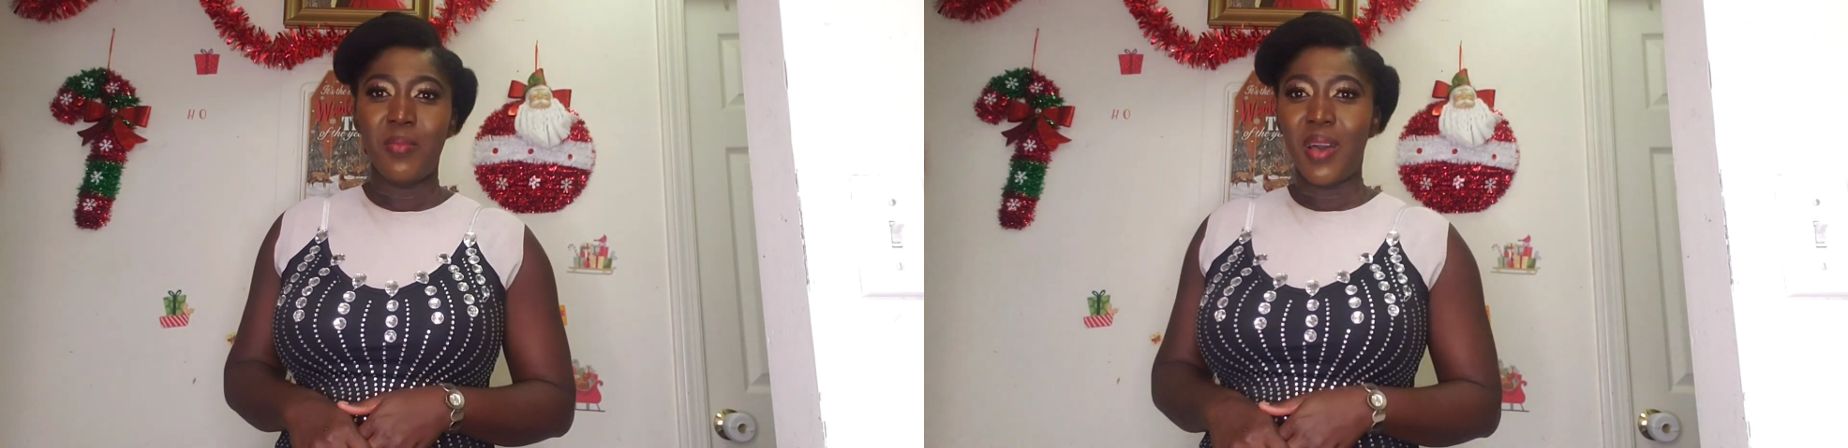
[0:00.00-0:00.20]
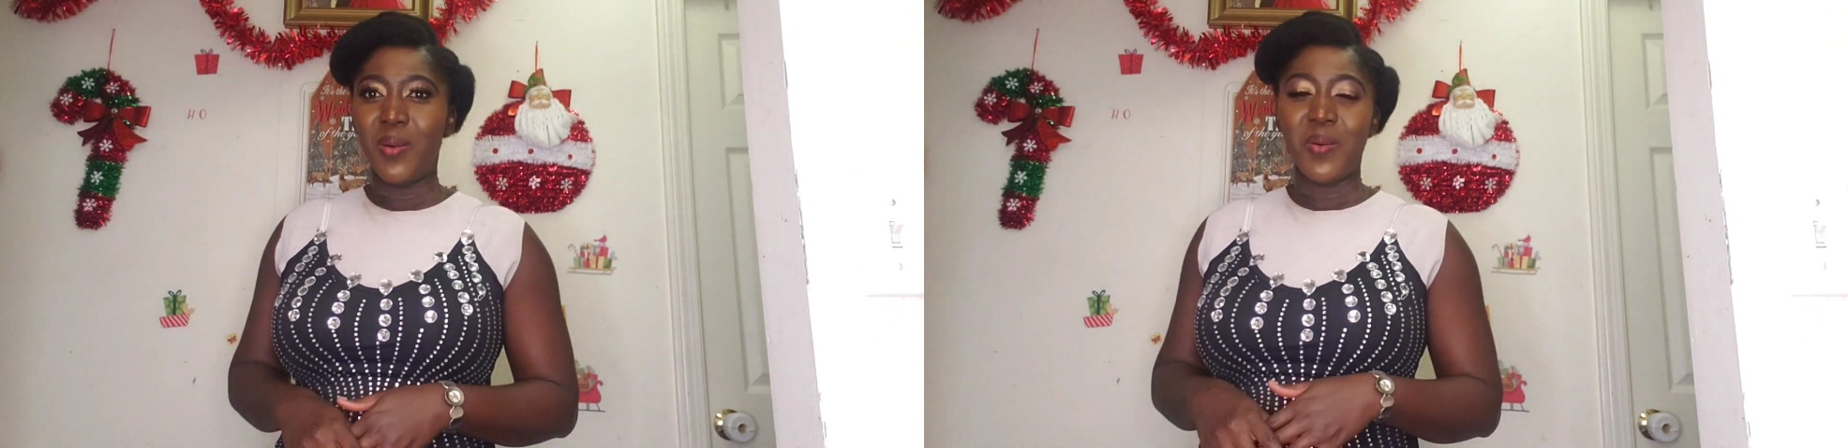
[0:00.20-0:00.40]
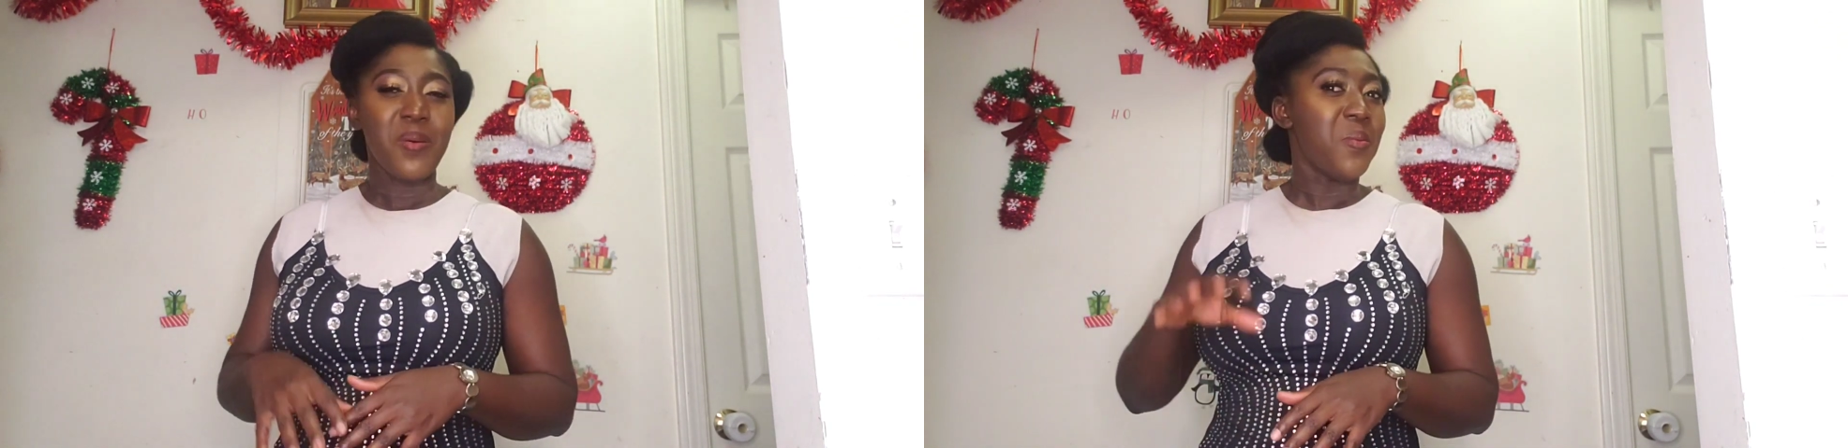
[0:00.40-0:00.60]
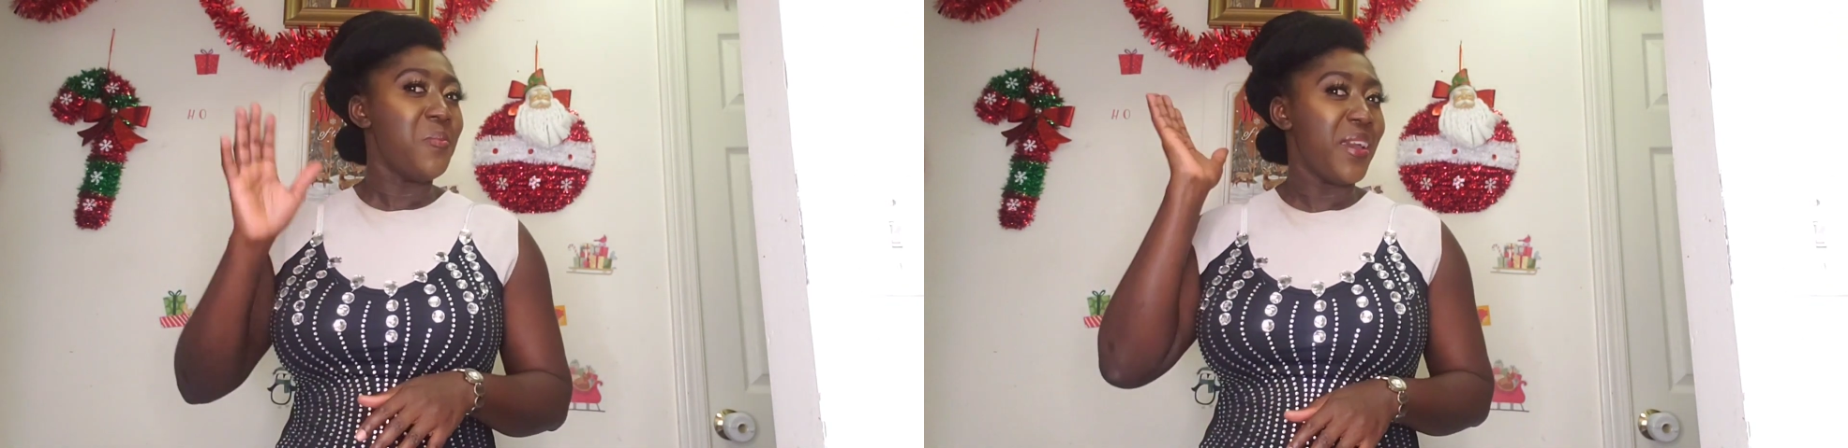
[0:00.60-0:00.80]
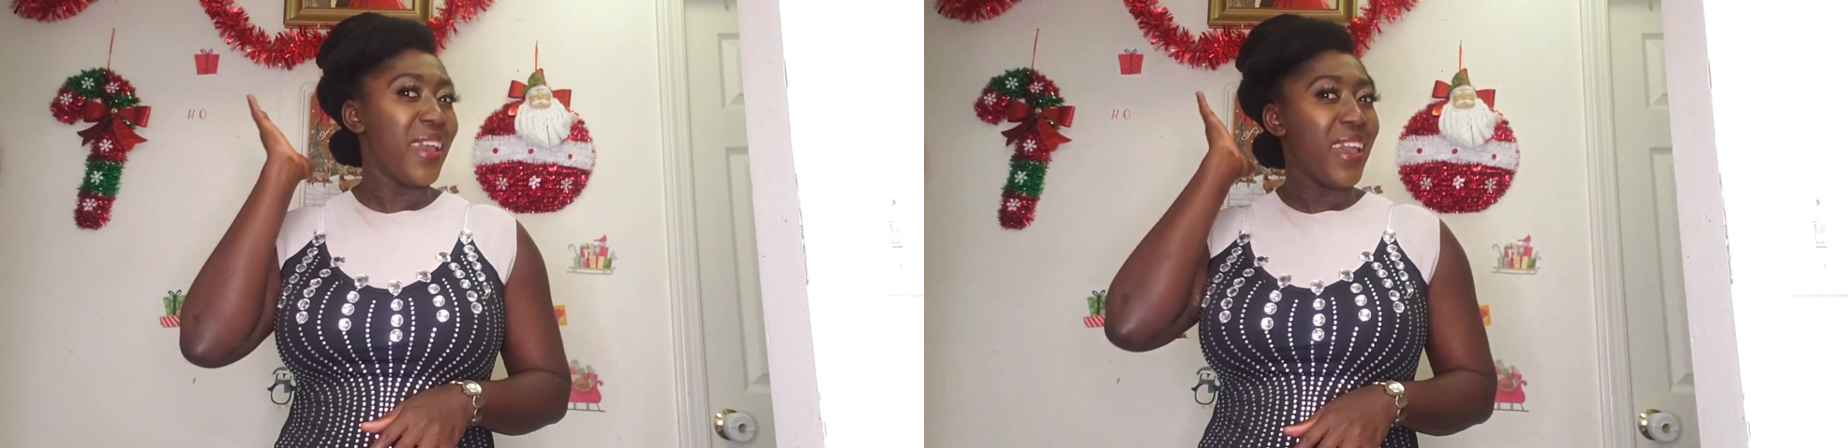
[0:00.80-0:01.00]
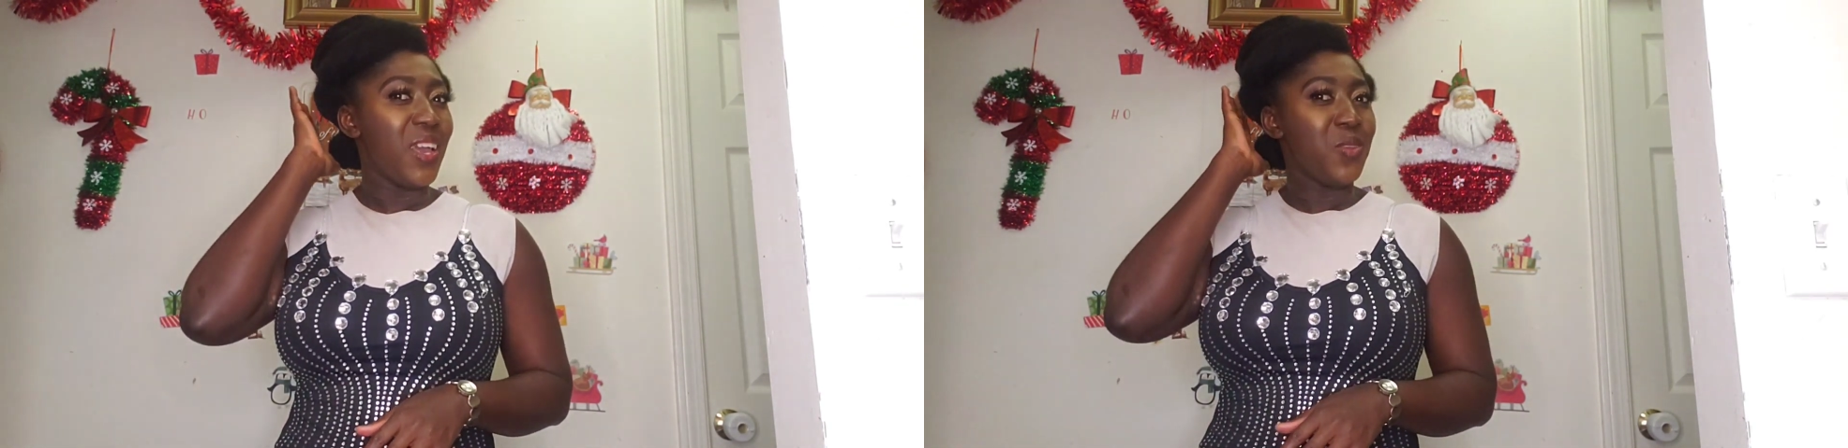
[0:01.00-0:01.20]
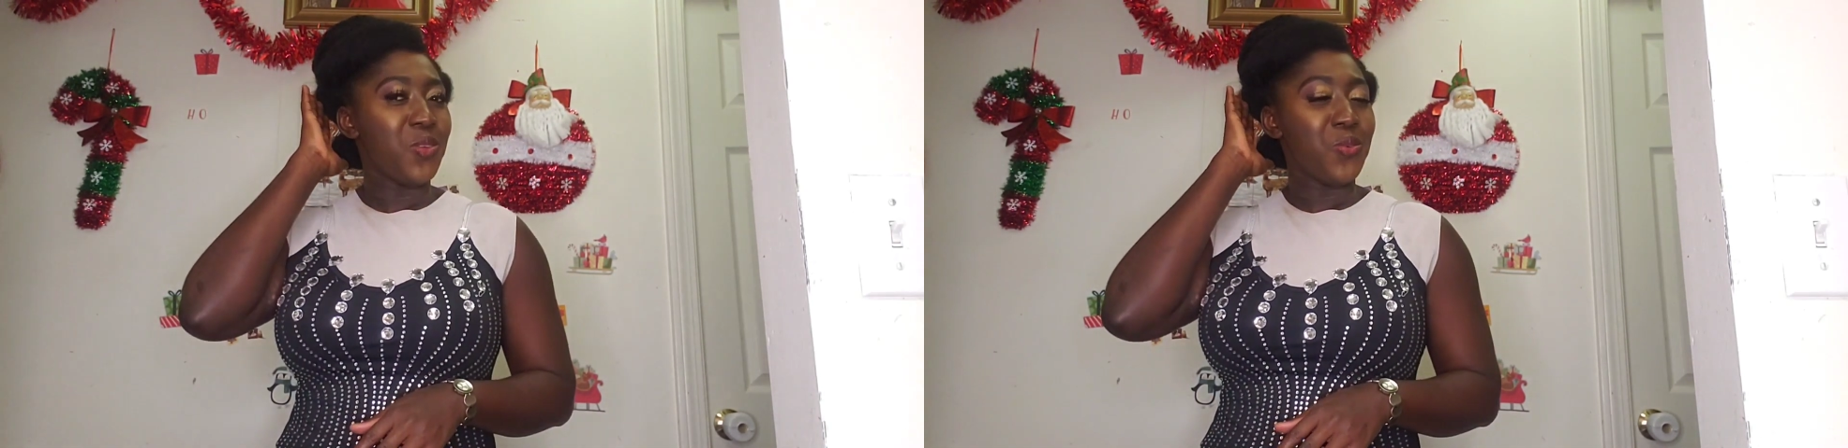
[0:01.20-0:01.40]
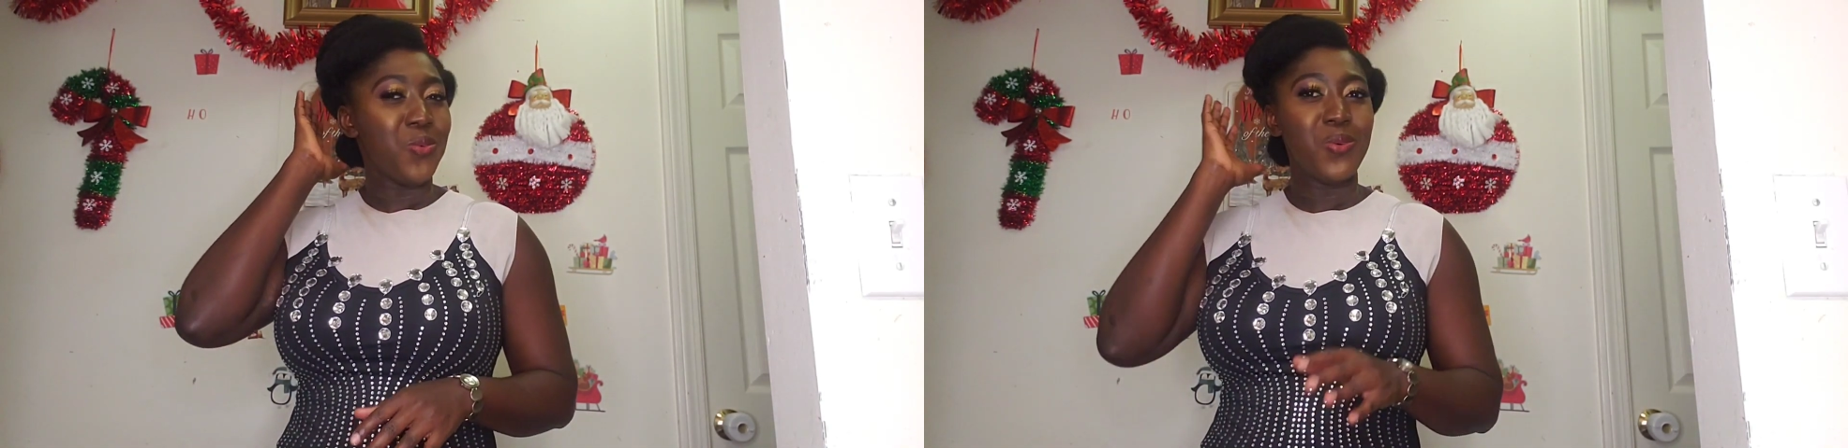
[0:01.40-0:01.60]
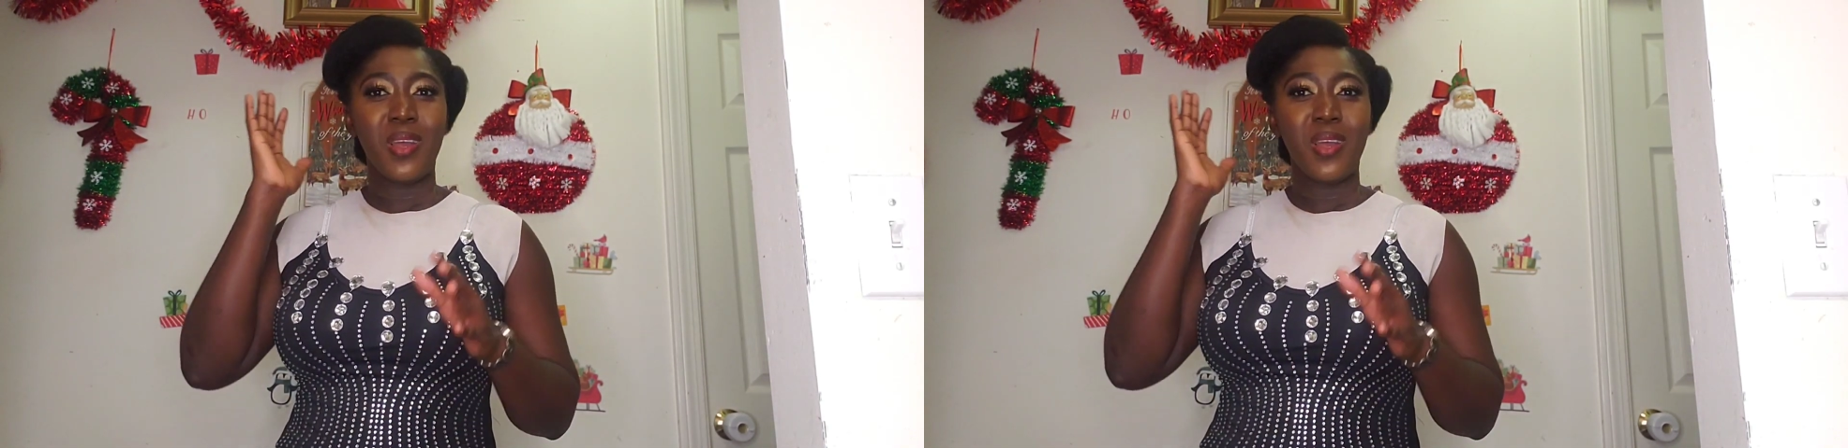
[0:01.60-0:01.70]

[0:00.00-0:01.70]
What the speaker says: So thank you so much